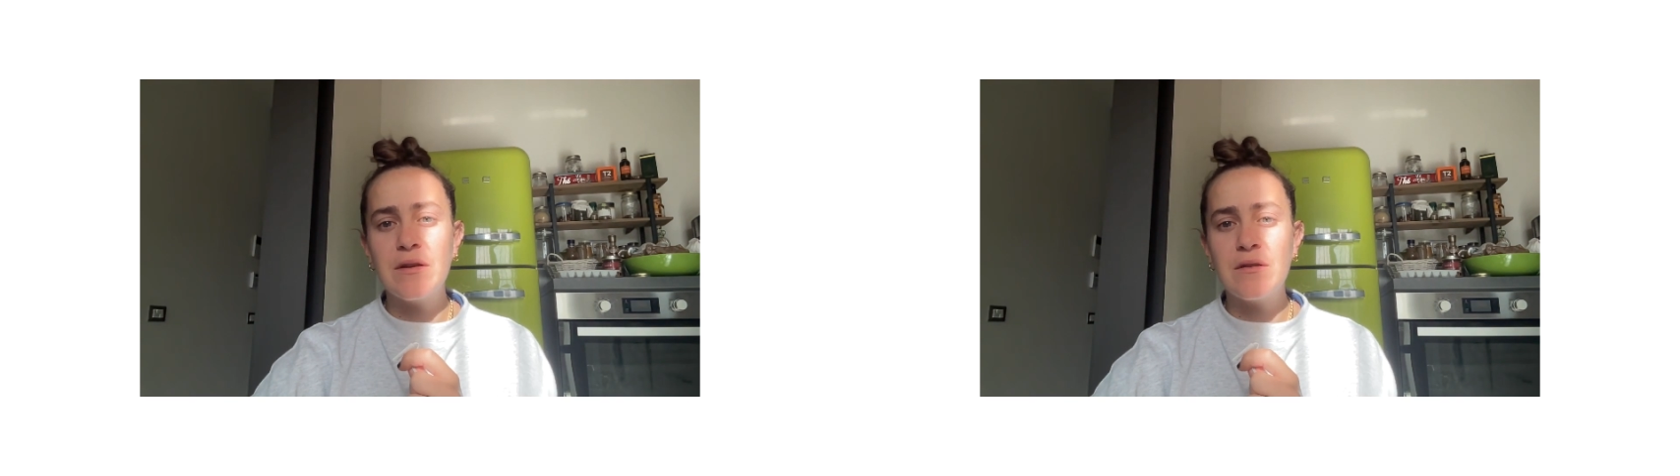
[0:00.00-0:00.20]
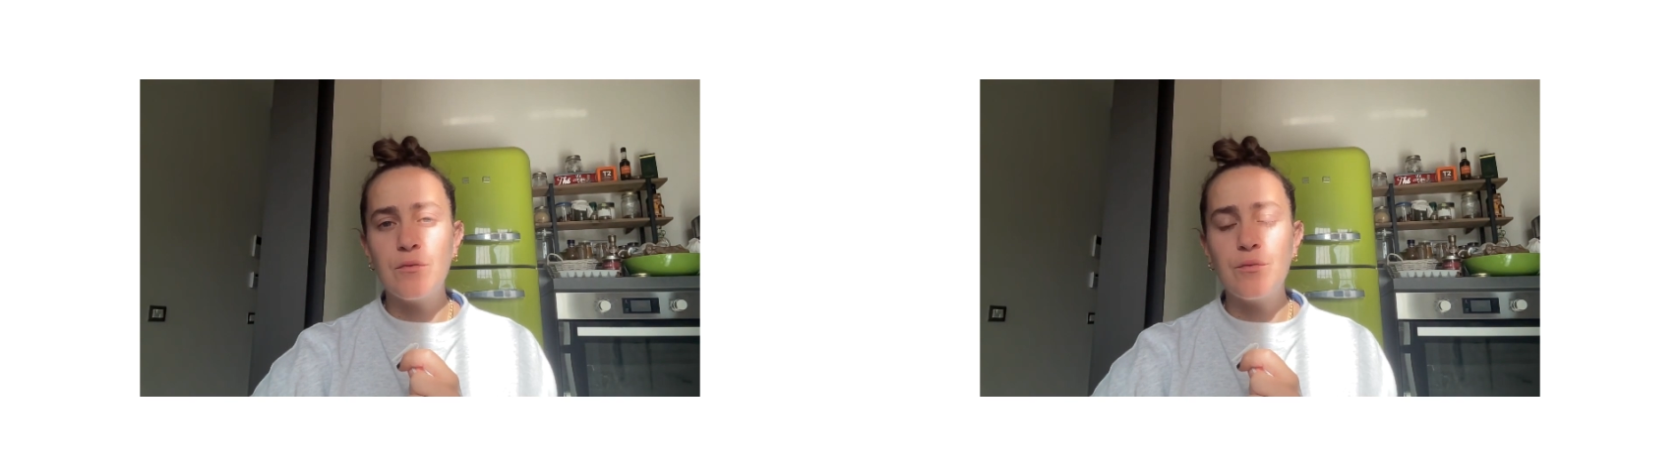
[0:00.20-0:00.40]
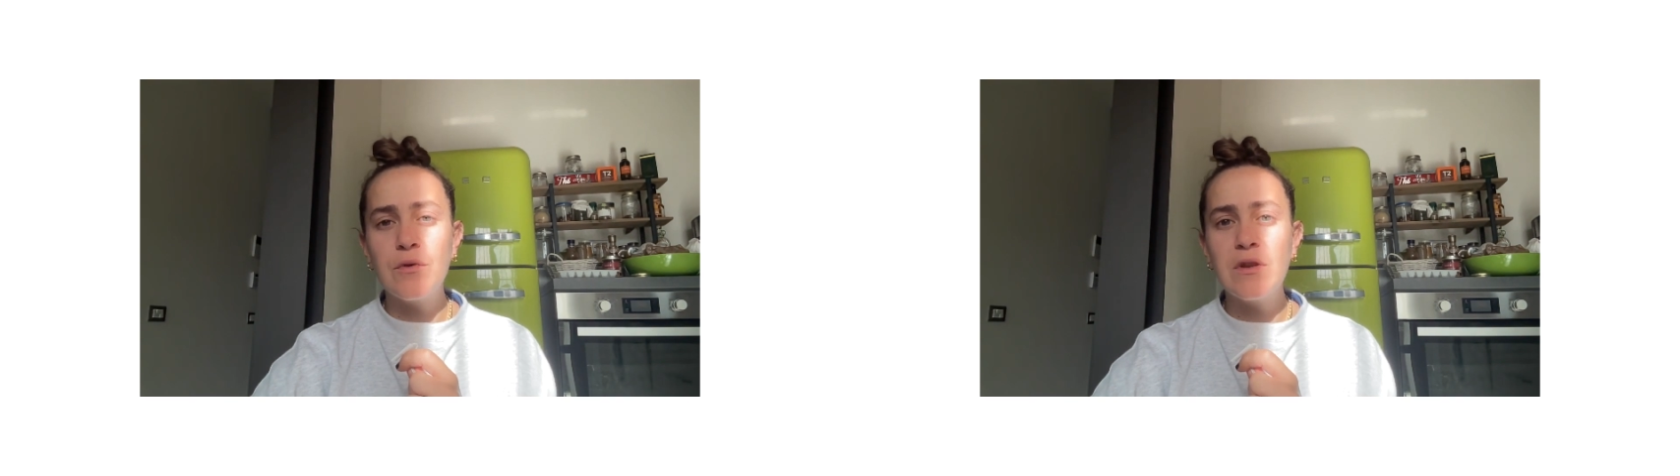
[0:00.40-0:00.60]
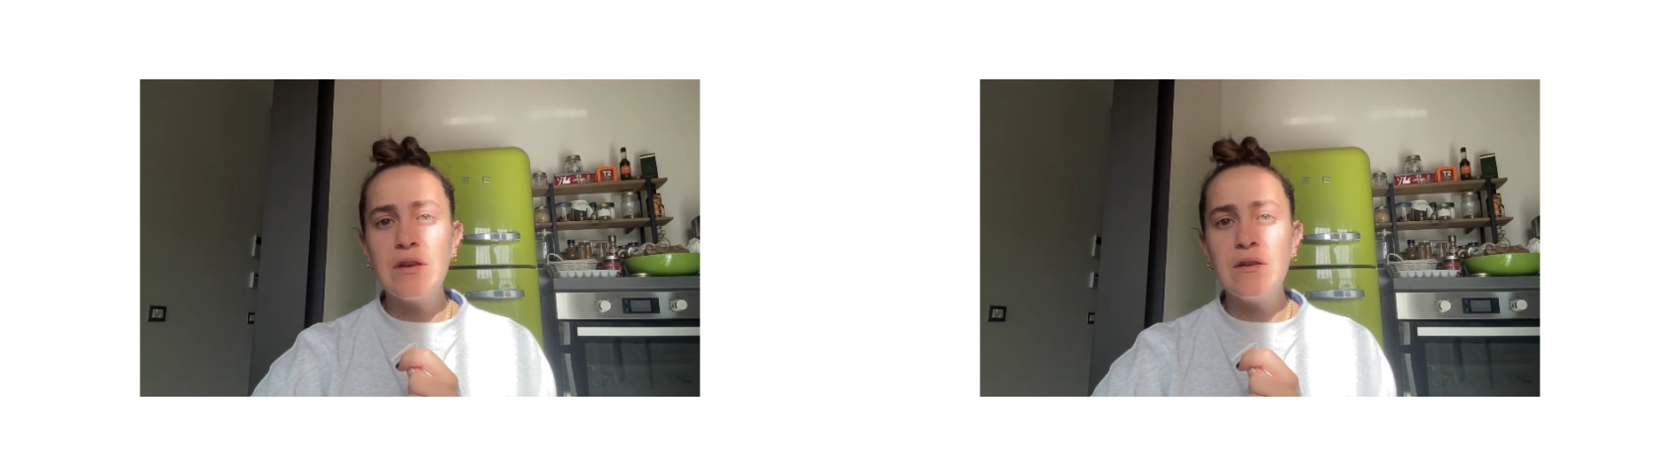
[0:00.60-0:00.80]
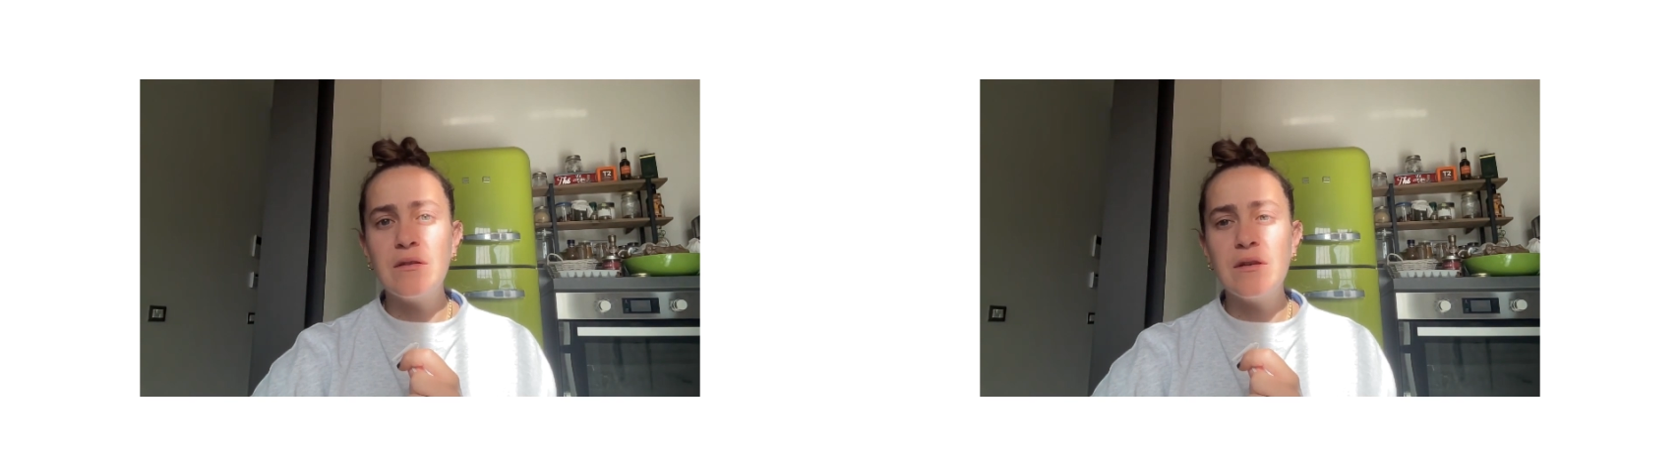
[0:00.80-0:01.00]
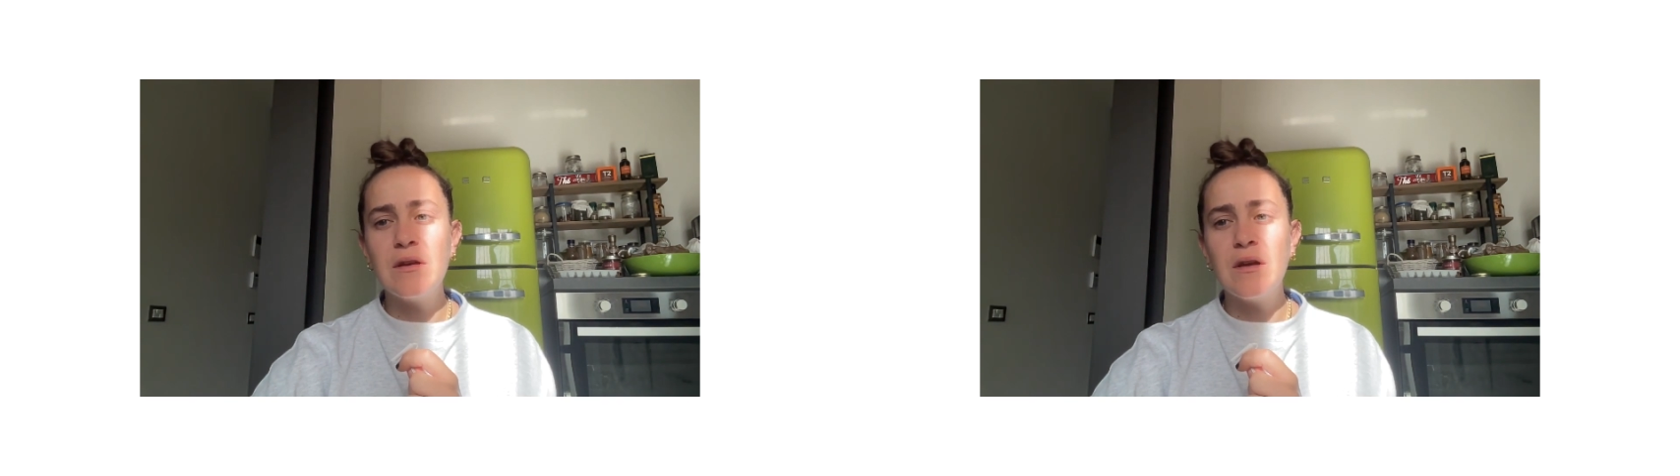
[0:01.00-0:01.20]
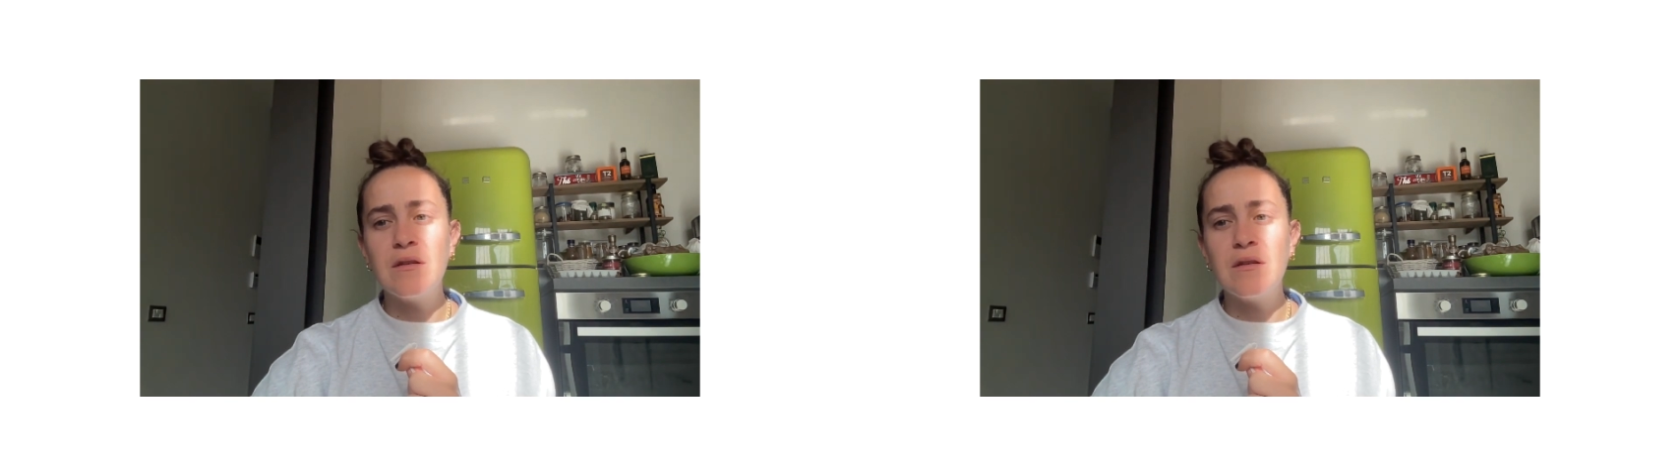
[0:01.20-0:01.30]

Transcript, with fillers: It's really easy,